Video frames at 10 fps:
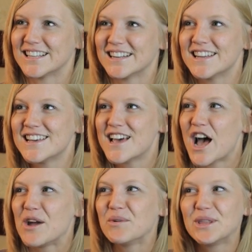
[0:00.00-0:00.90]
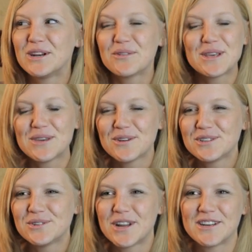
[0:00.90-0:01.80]
And I really don't think you could
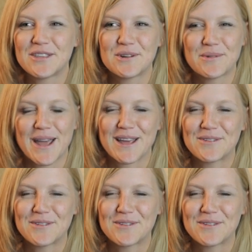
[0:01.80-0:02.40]
do it any other way.